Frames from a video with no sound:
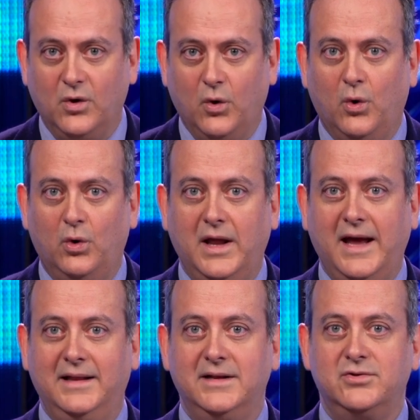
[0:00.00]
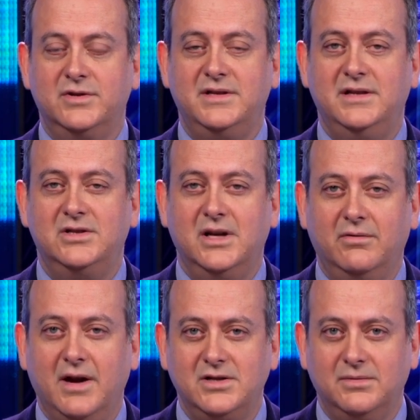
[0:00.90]
all electricity
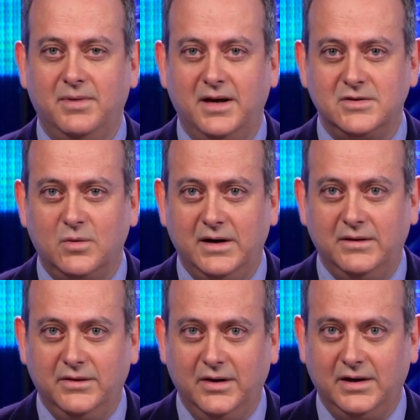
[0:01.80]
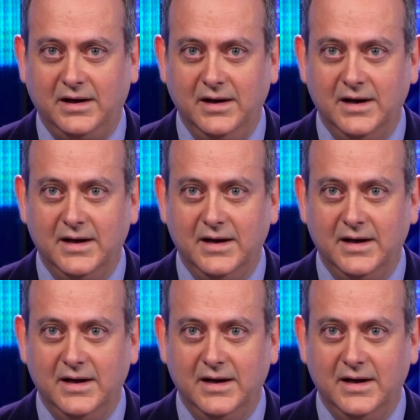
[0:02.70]
generation by 2030